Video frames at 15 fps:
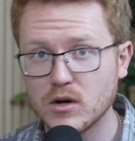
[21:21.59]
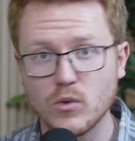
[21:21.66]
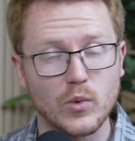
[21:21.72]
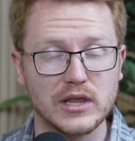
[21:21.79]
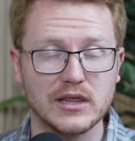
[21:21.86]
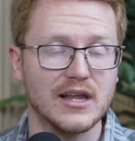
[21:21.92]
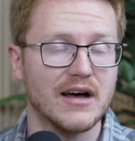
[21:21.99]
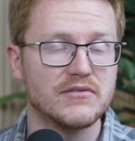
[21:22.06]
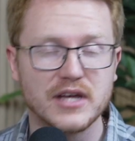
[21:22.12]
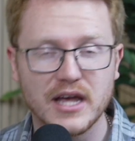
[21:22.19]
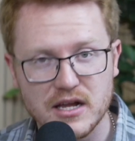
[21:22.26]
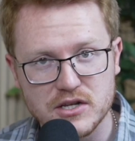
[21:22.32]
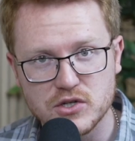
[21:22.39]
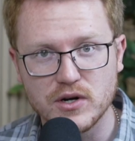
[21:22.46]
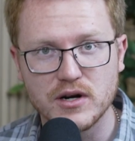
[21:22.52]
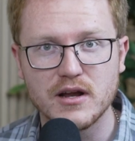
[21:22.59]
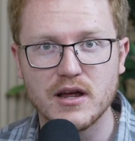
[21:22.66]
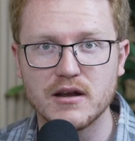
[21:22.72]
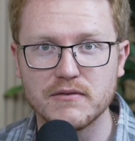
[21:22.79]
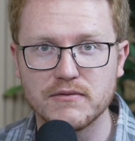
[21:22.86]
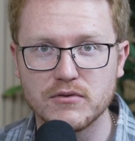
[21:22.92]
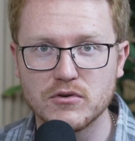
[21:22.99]
We love to answer it
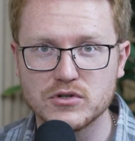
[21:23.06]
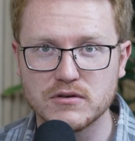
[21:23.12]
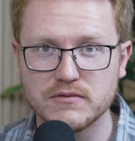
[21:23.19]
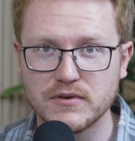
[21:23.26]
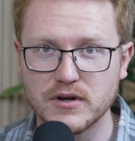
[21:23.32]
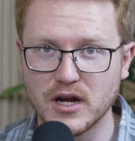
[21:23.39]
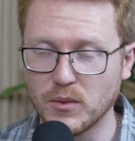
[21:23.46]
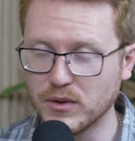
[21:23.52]
in a future video.